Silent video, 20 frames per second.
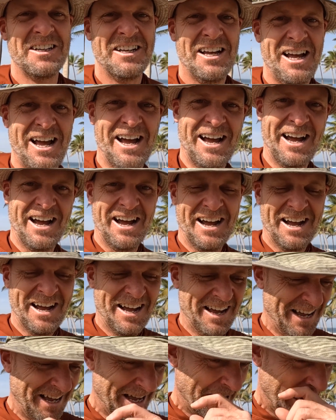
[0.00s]

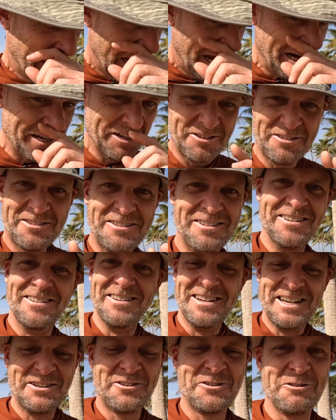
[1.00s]
I just
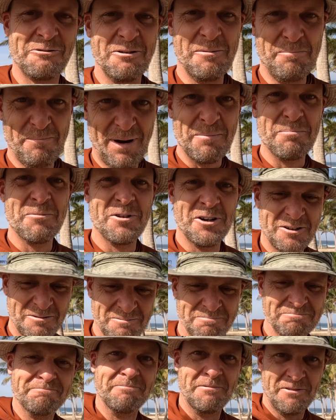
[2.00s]
need to remember
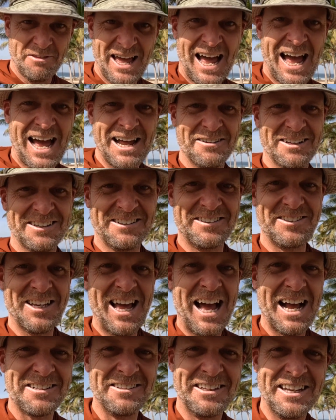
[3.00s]
that
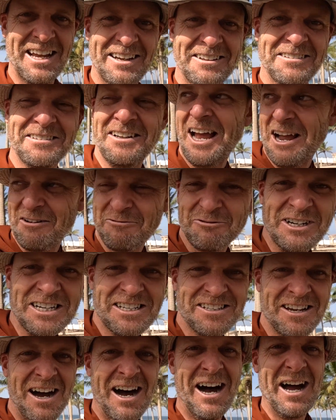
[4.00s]
exactly every
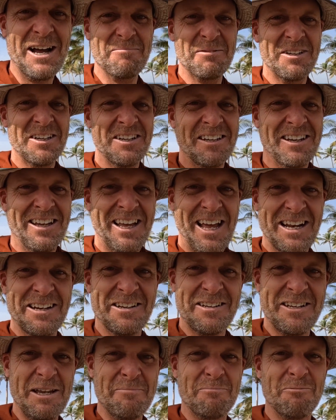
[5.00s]
time
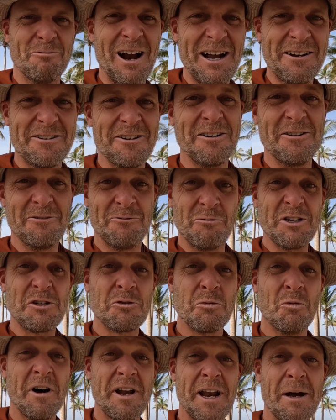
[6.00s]
and keep record of which
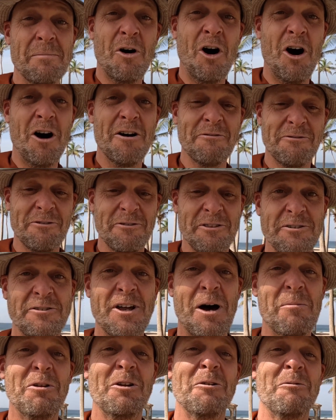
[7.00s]
one I'm on for the
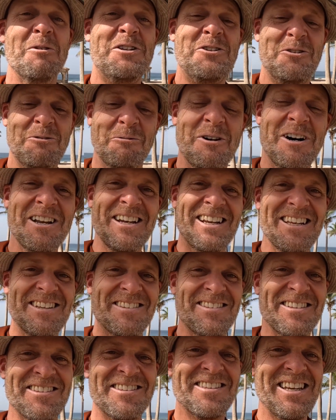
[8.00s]
double and which one is
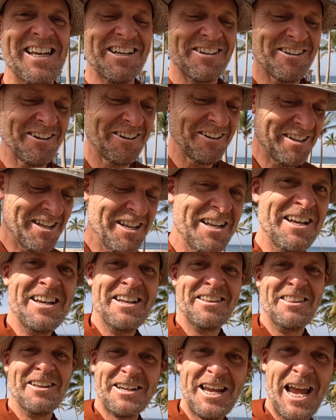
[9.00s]
the single.
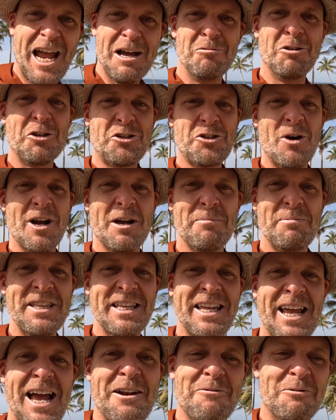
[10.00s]
The camel showing up in
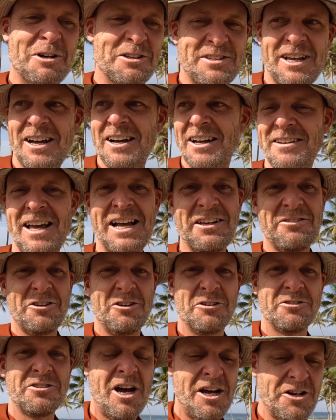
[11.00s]
the end was a nice
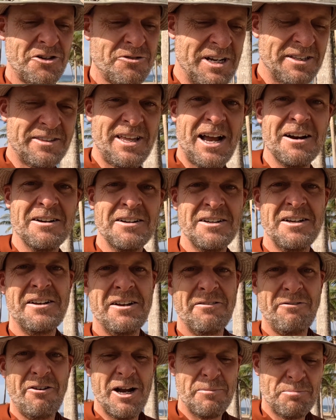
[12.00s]
little touch right there.
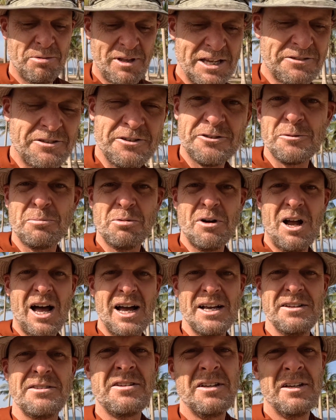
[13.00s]
Very pleasant
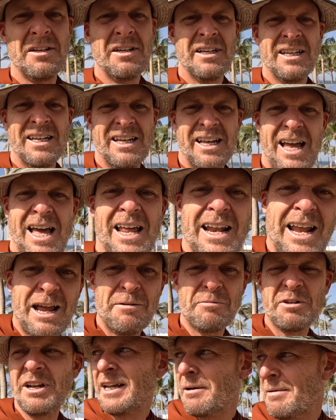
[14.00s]
surprise. And I am
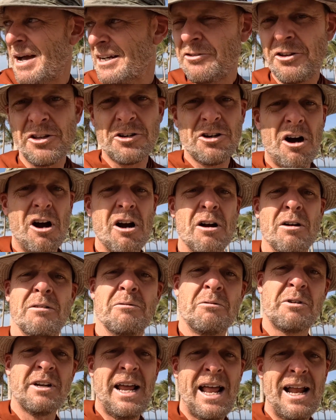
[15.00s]
going to get back to the car.
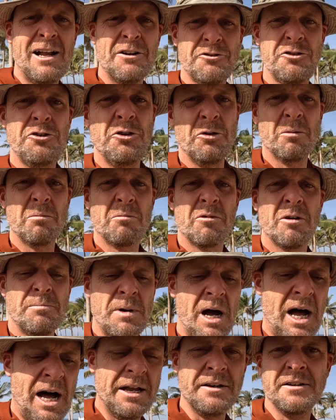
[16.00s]
We're going to head out to
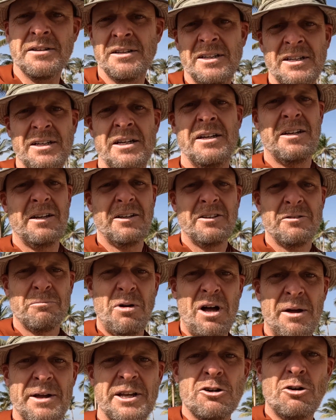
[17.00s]
Mirbat,
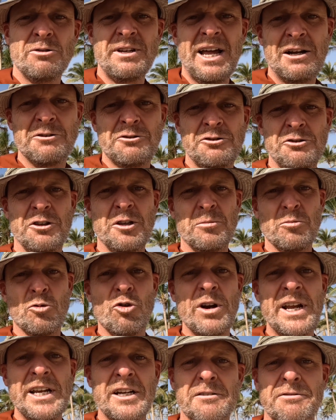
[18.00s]
probably go down to the
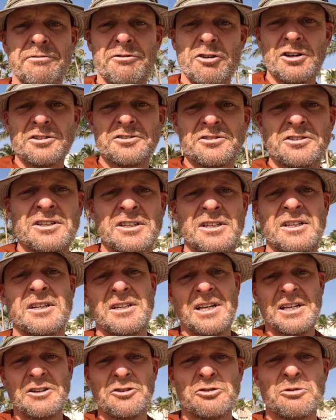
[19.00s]
marina first
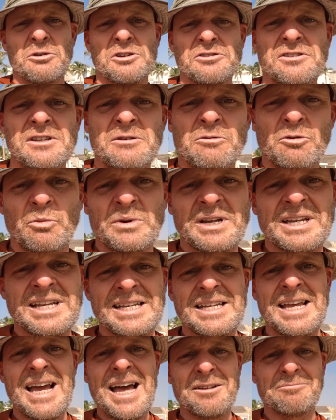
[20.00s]
and just sort of see what we can
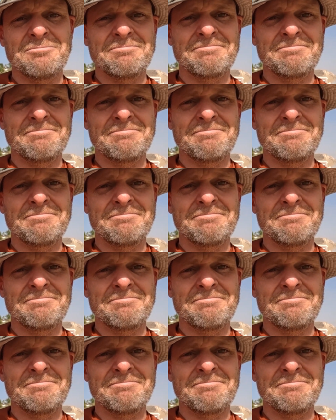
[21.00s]
get.